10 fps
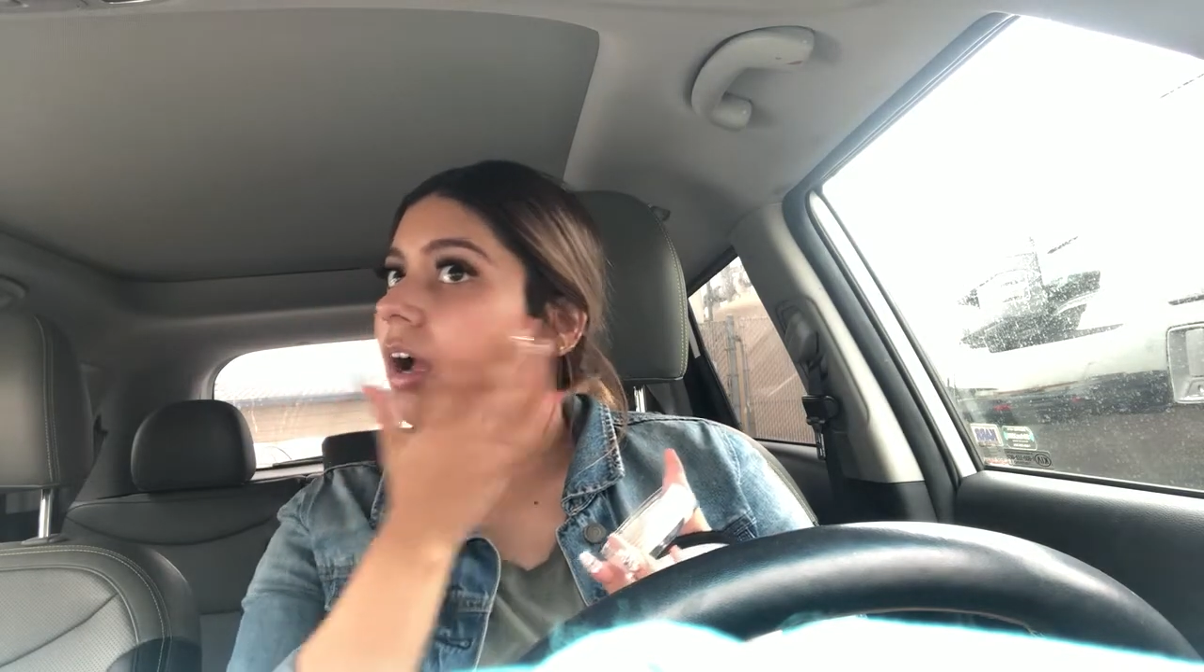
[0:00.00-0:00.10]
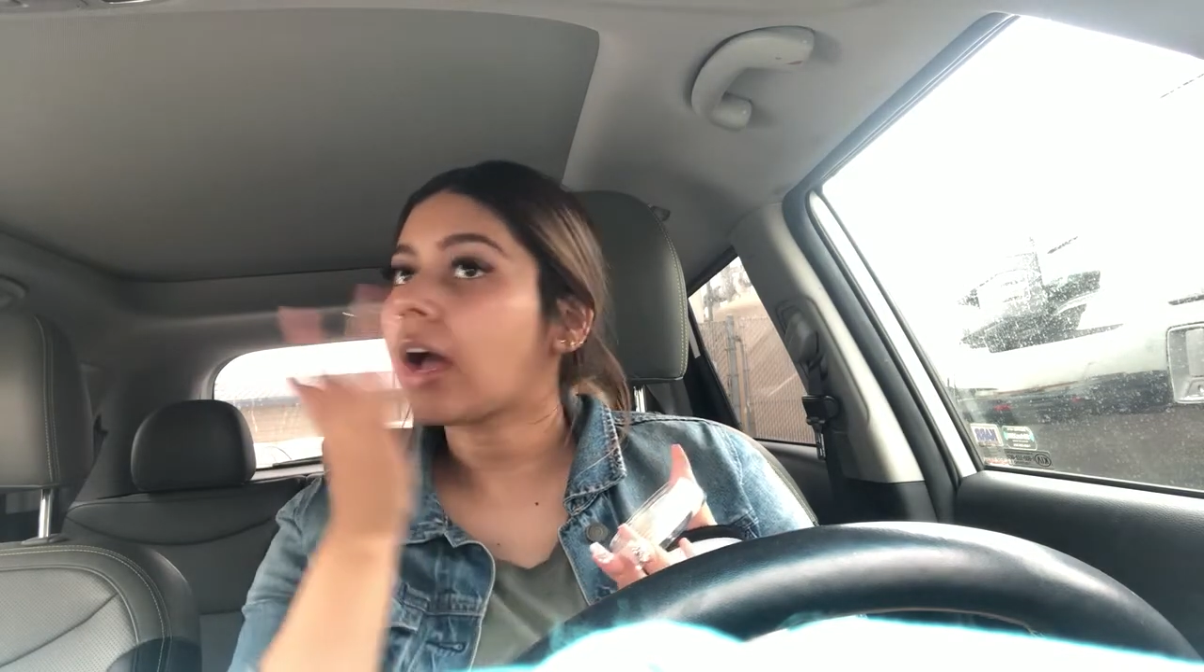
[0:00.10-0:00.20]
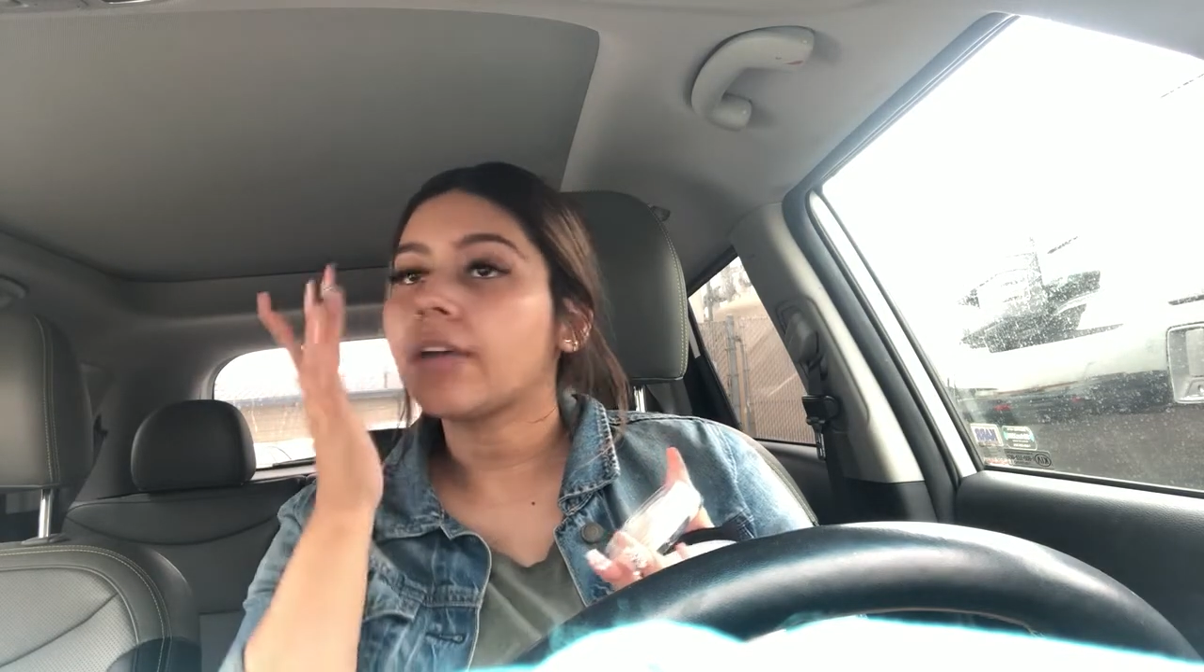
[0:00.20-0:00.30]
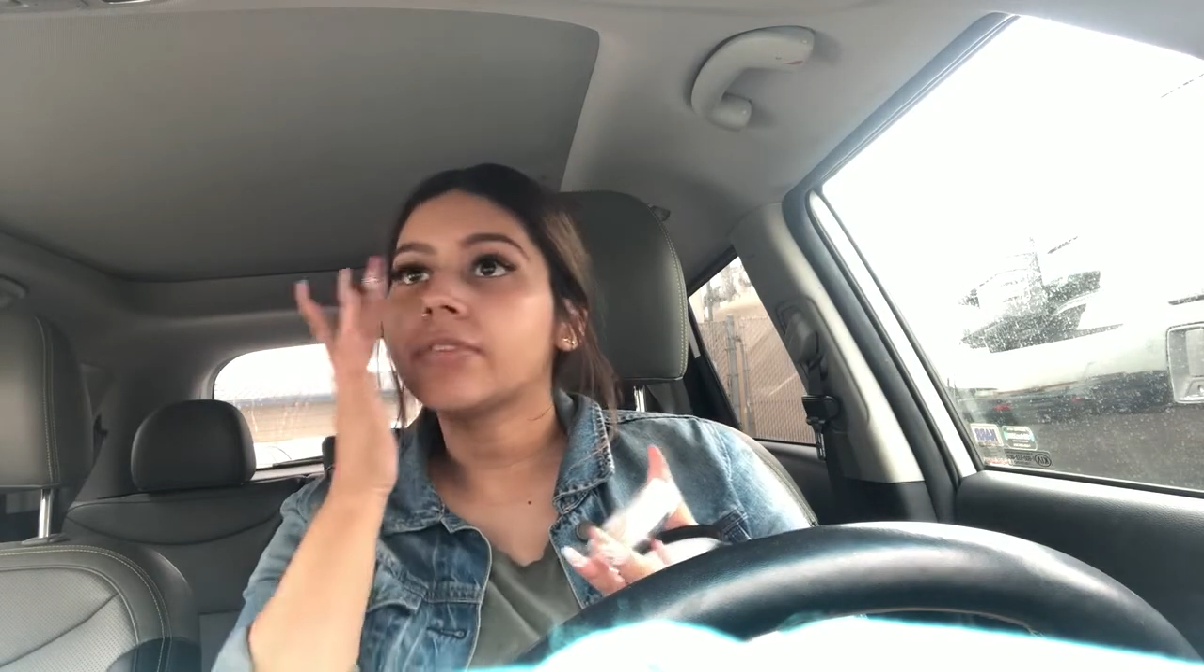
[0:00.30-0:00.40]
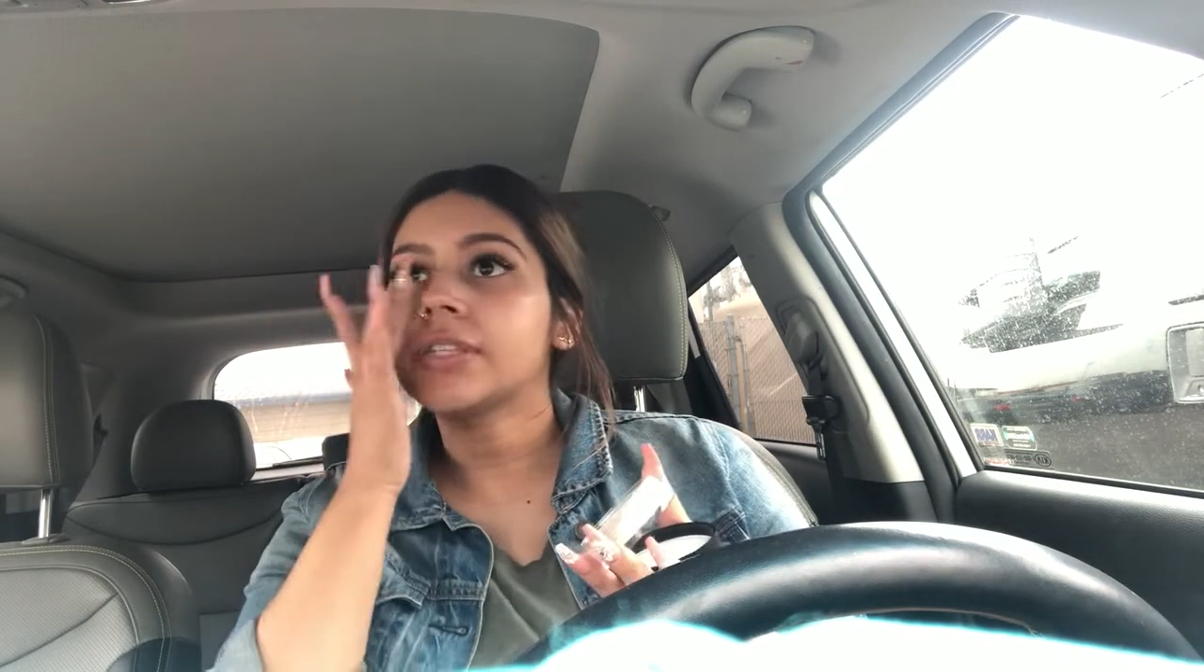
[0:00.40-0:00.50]

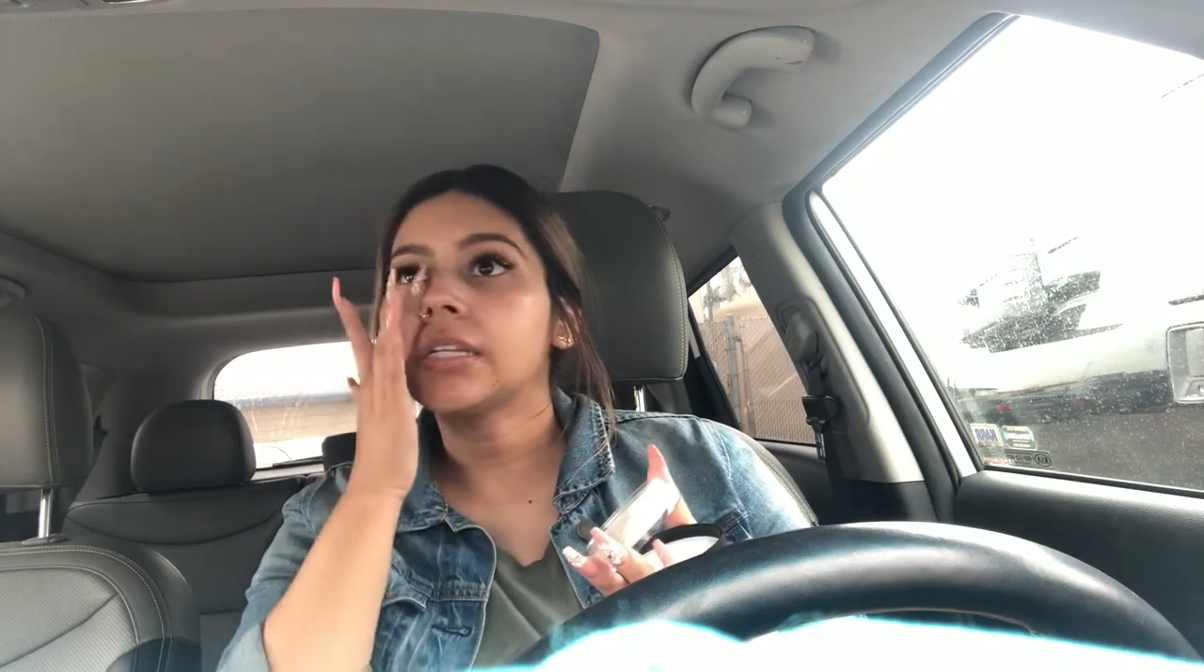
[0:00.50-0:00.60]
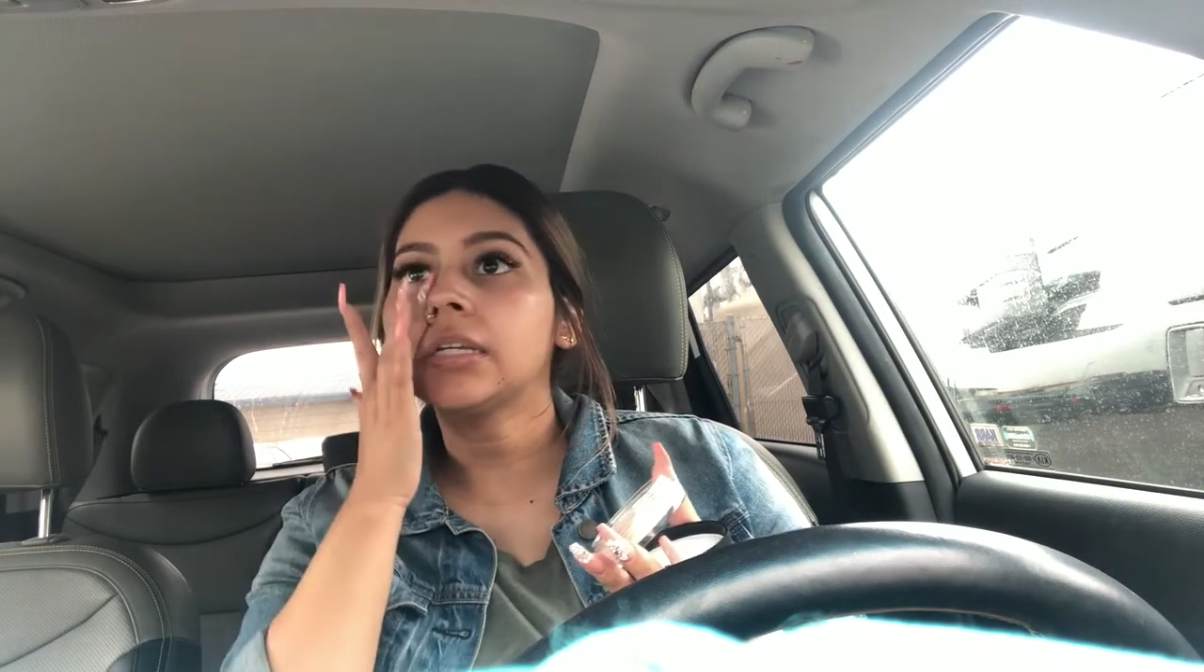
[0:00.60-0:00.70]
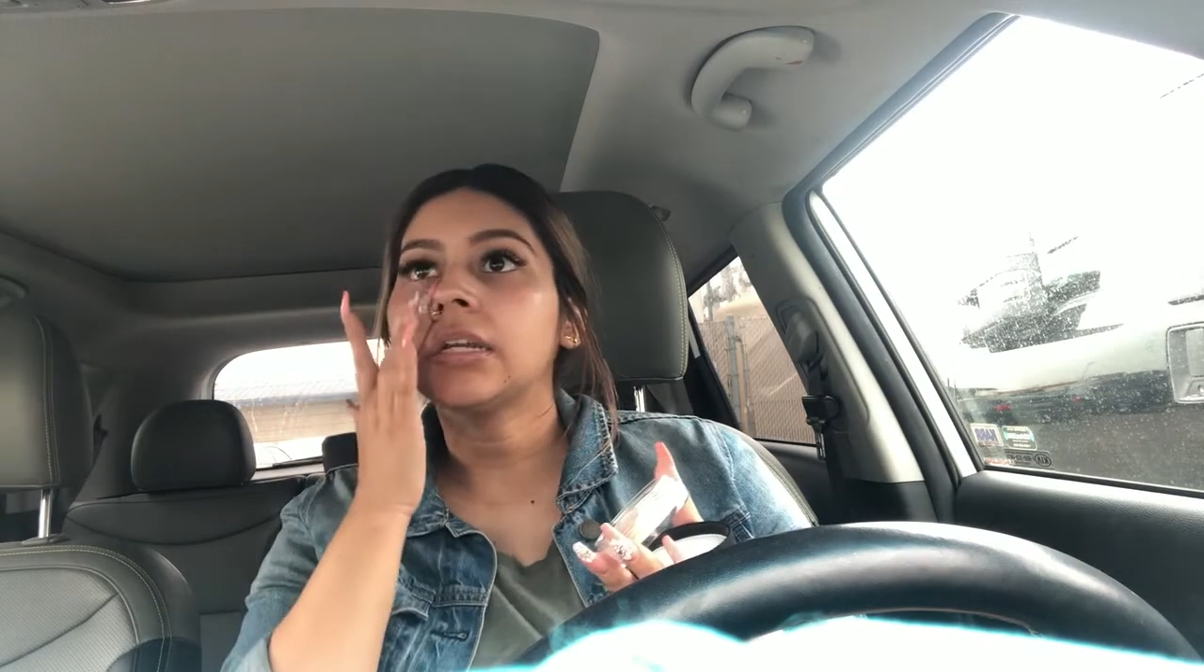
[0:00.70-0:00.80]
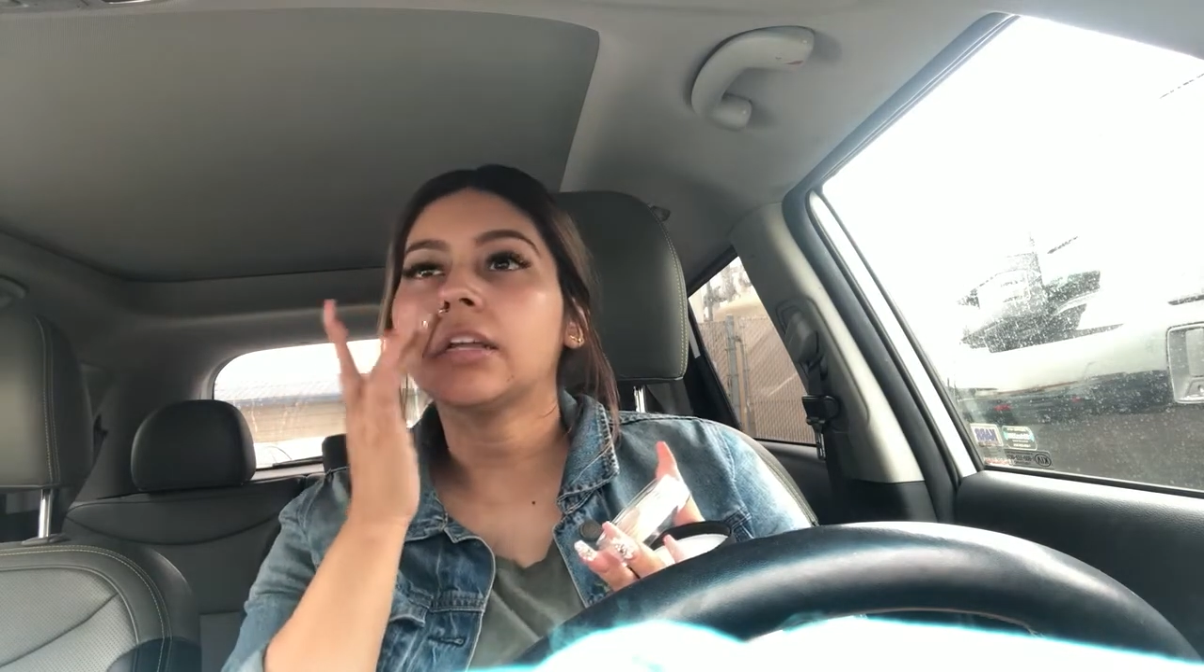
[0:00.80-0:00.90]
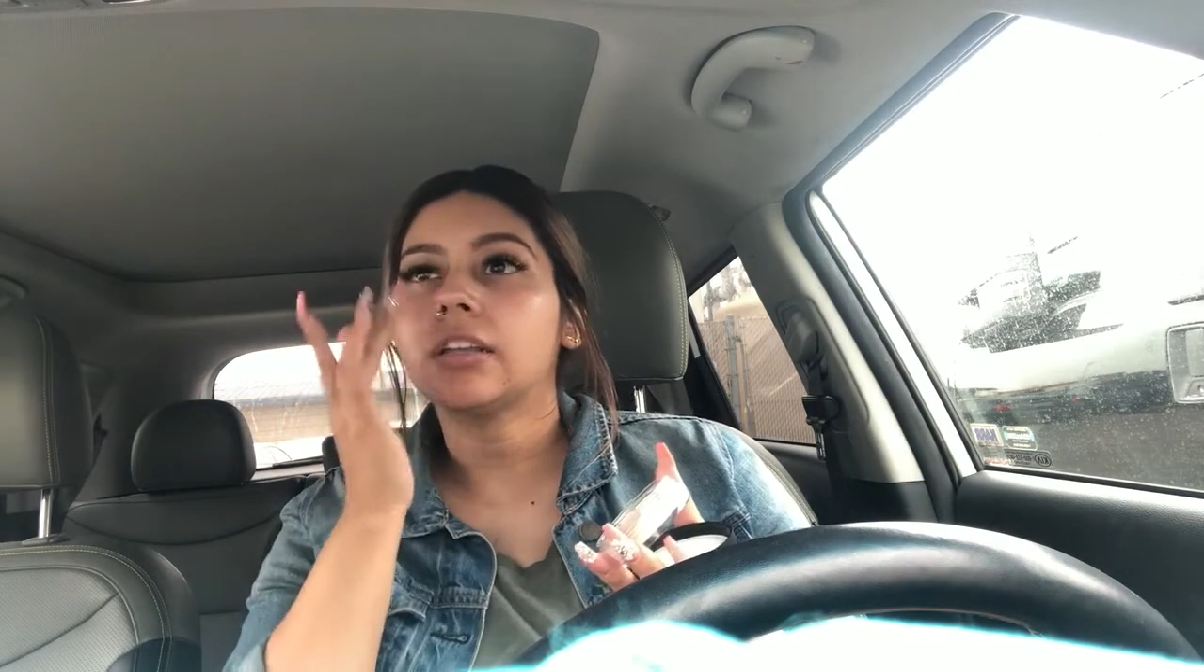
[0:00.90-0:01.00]
I've
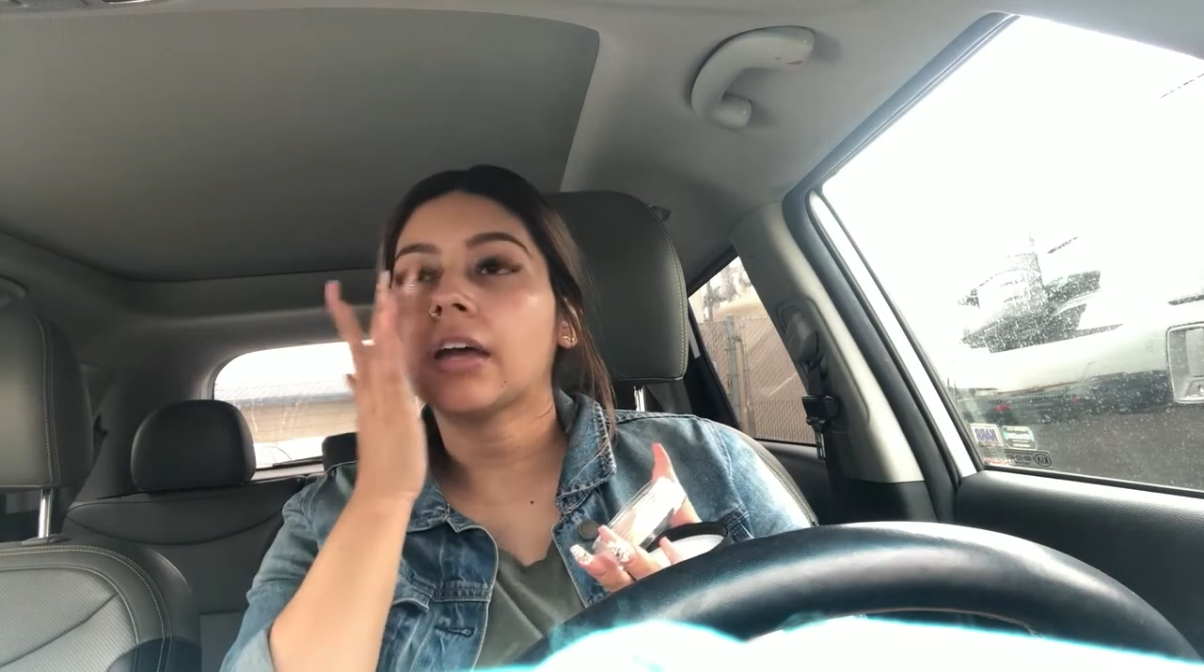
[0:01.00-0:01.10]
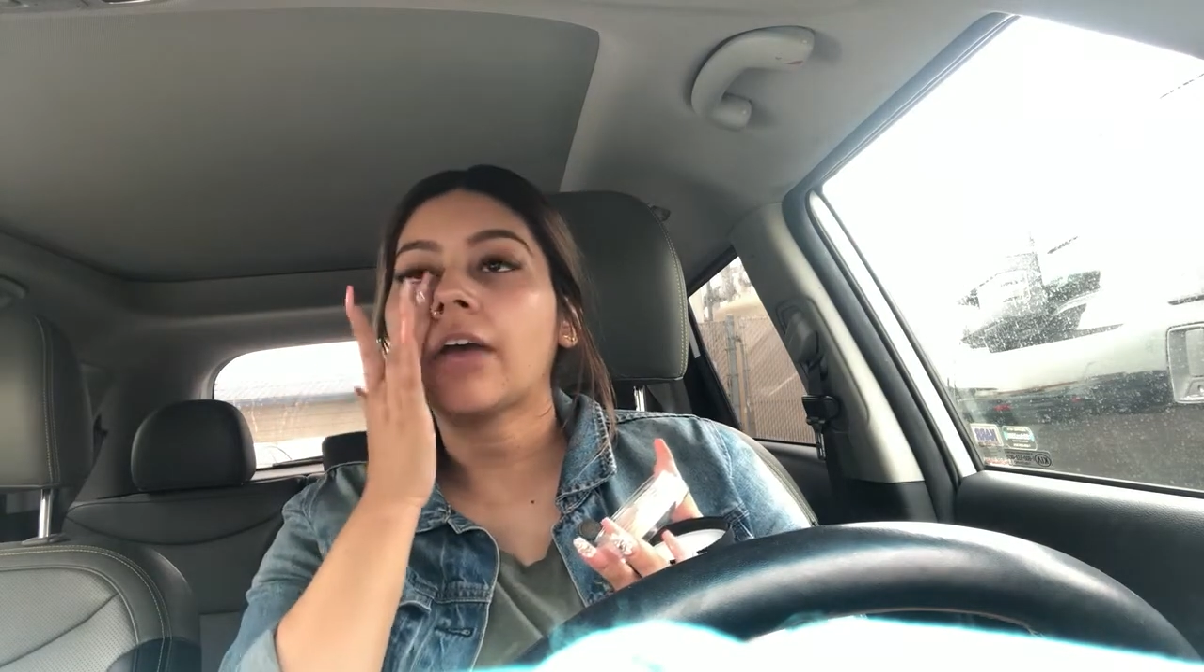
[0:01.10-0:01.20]
seen